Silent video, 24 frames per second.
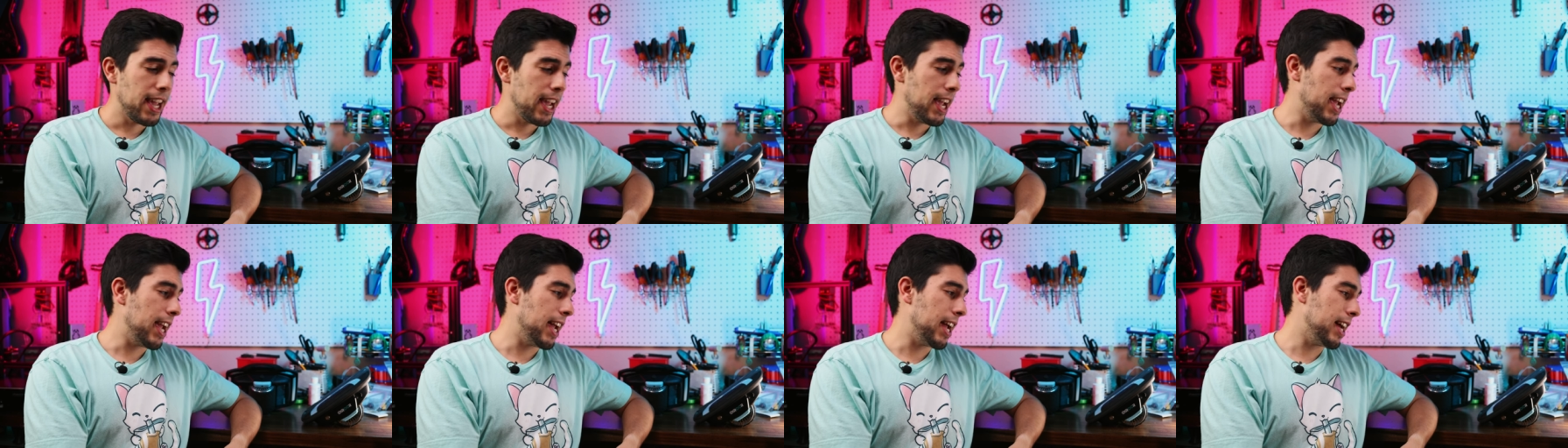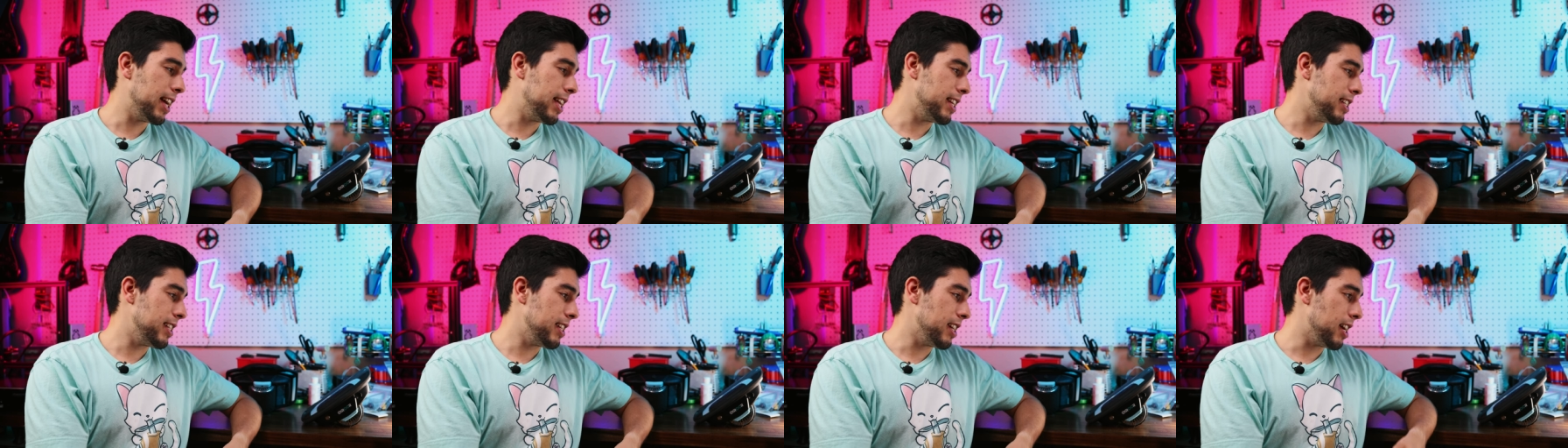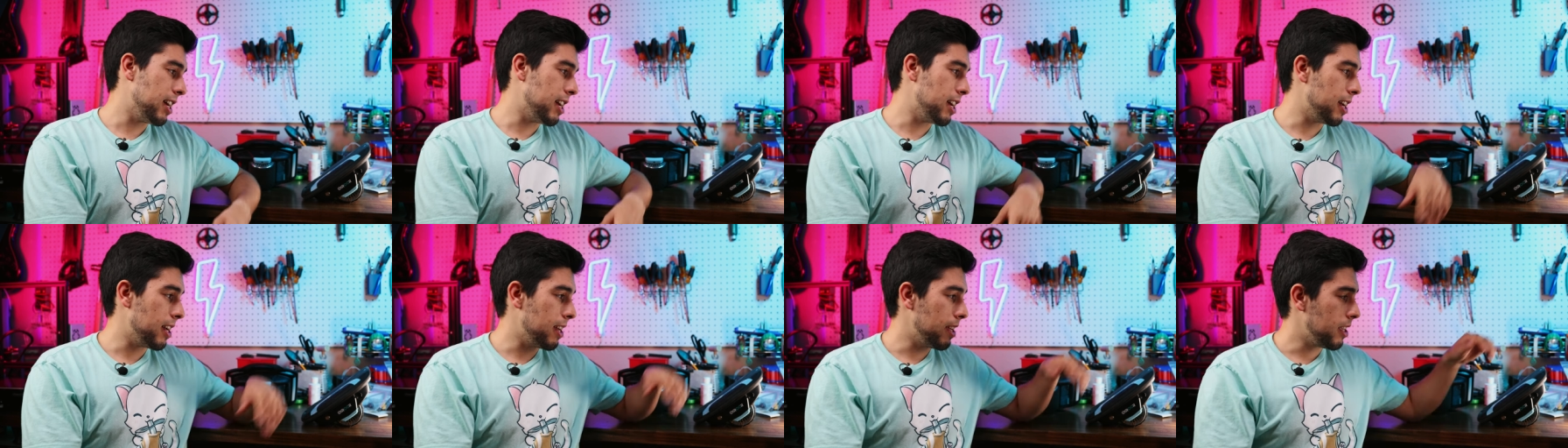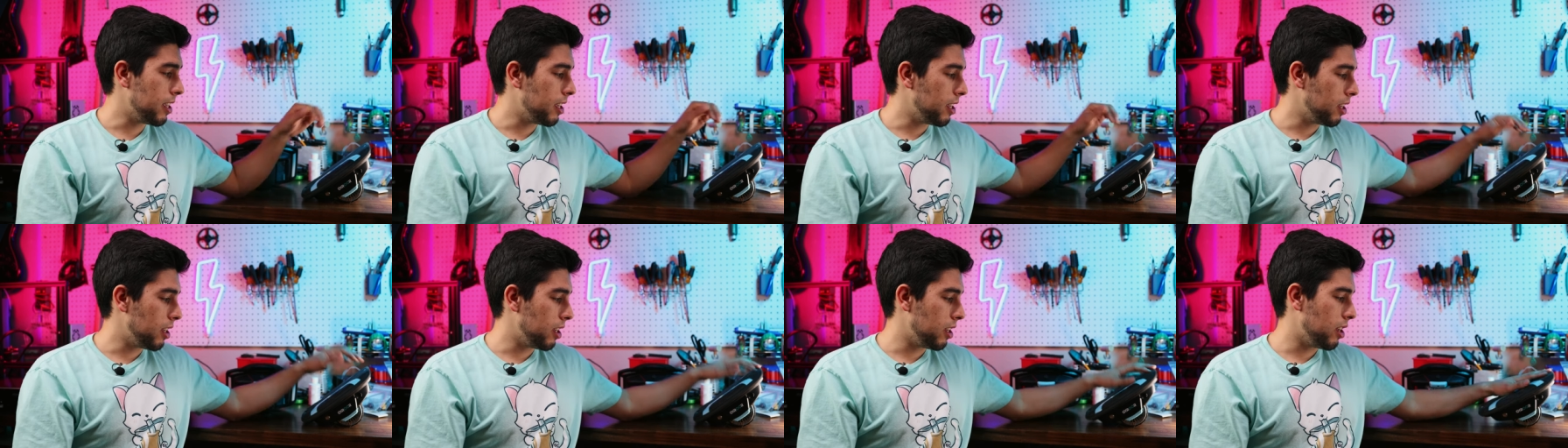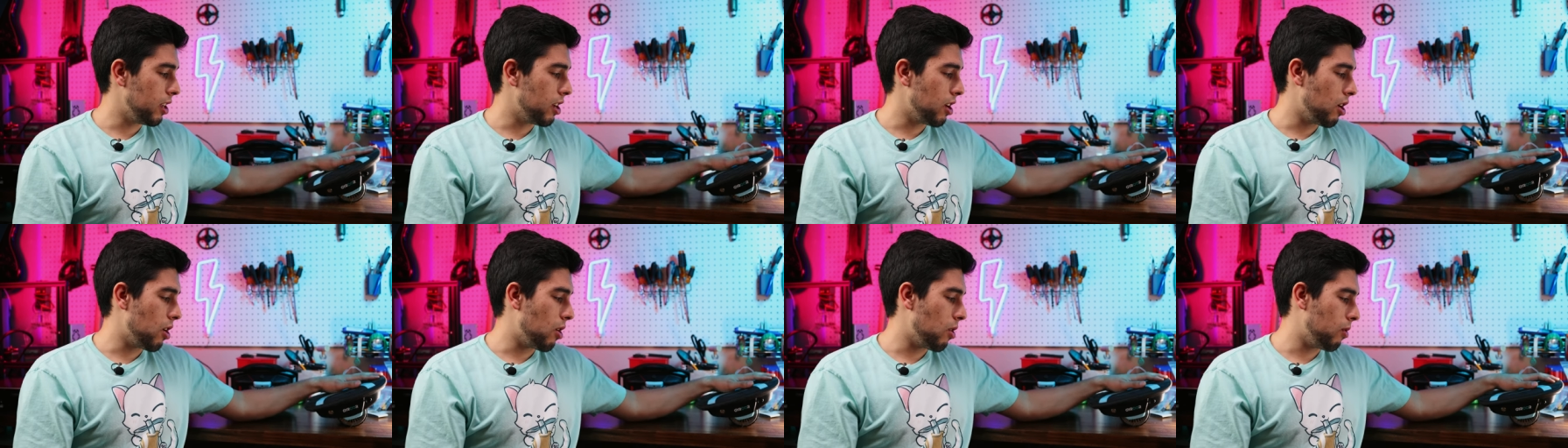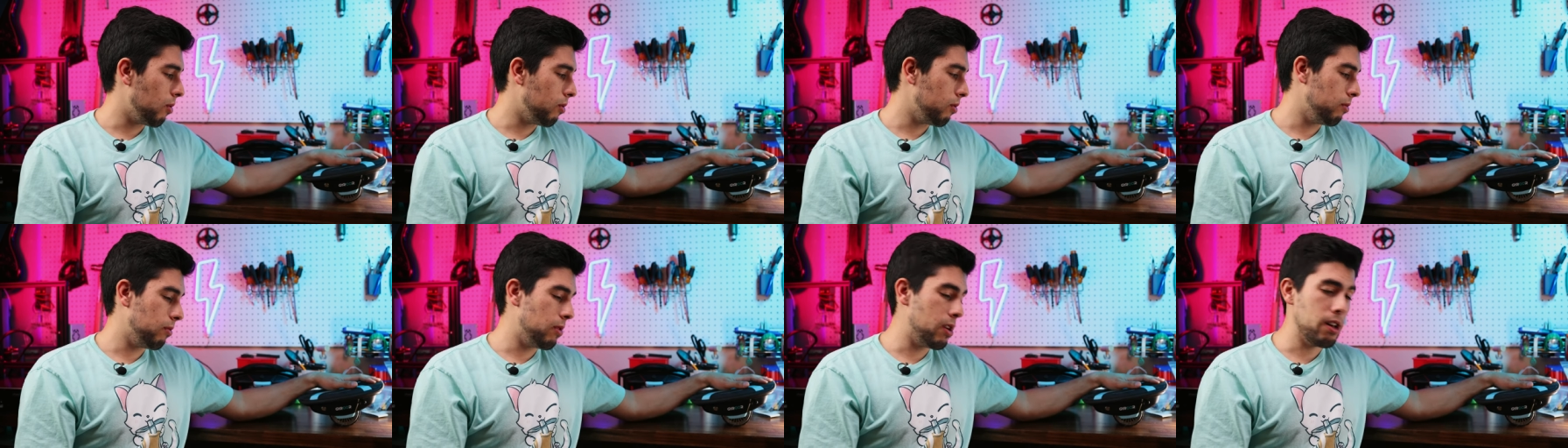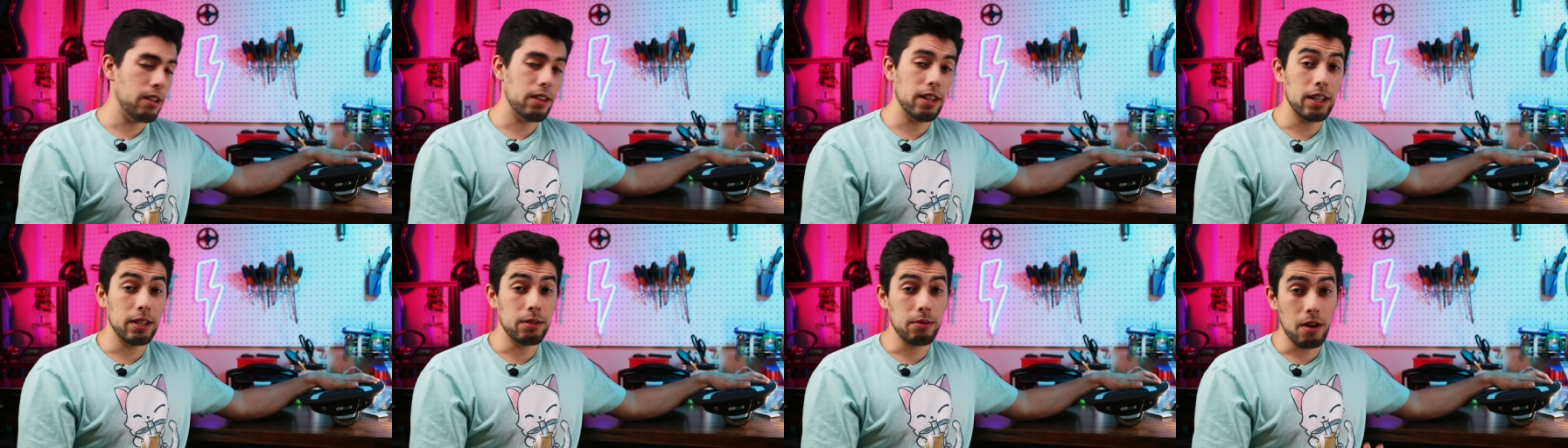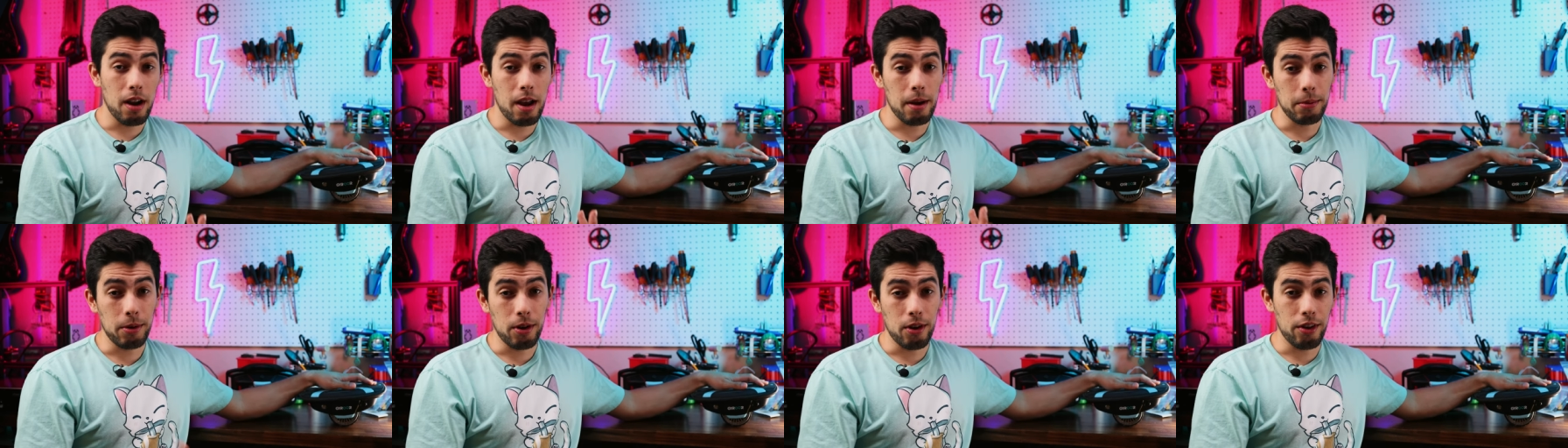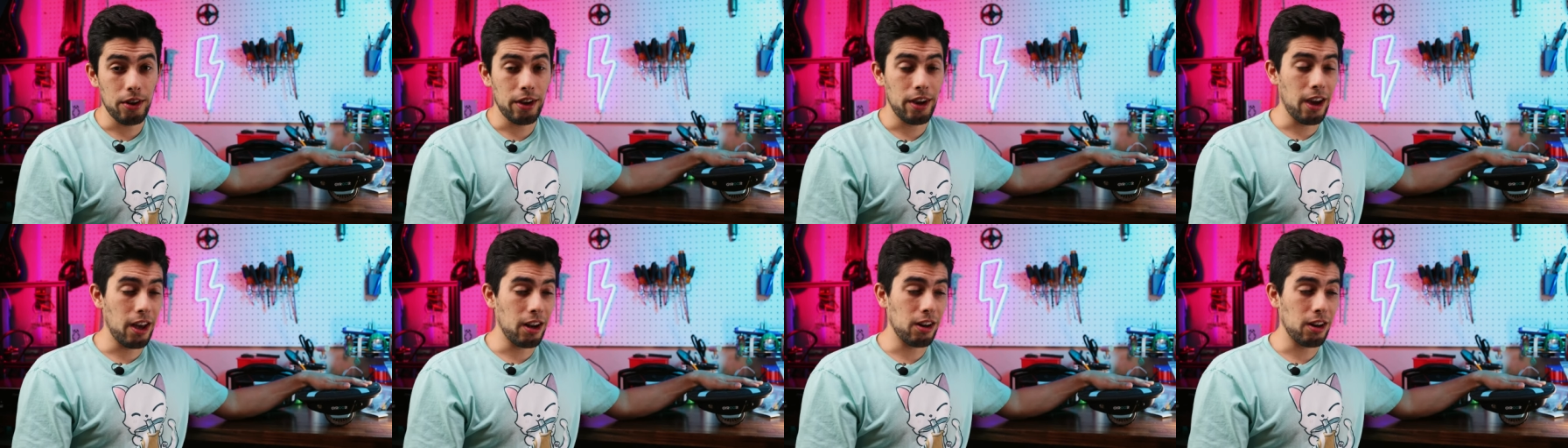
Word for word: and uh, you know, well, that's what I'm calling it.